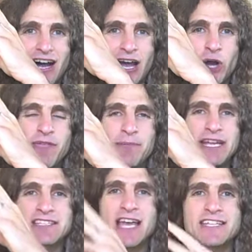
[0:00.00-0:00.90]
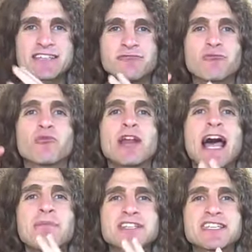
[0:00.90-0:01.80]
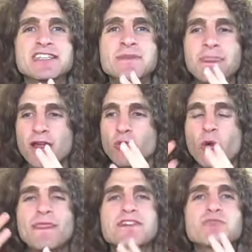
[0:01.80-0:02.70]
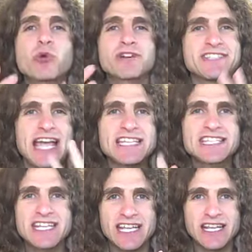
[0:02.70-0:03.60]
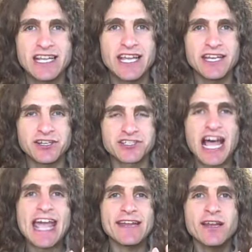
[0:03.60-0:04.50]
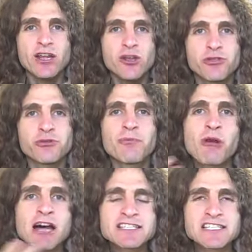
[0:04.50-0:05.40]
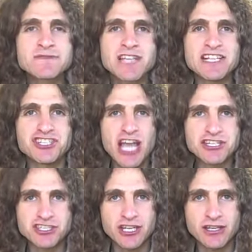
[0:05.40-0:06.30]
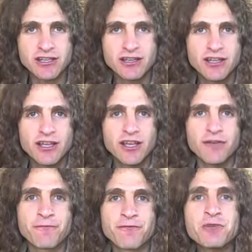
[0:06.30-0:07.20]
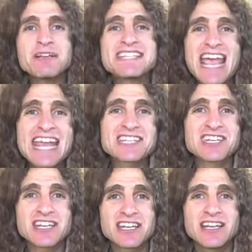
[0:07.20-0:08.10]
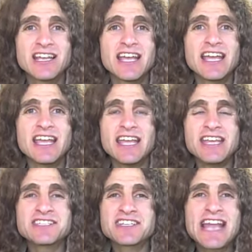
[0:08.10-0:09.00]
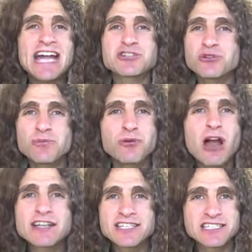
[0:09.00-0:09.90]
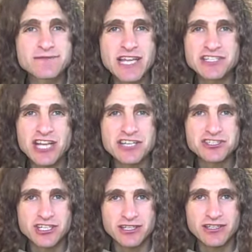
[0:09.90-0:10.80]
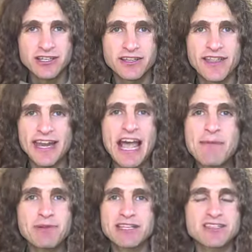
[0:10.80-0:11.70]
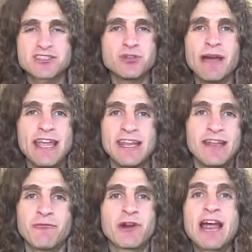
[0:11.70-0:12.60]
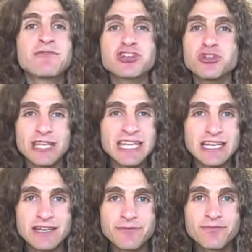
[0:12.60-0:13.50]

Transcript: I hope that makes sense. And what happens is, when there's more density in your diet, through the process of digestion, fermentation is a natural process of digestion that happens whenever you eat.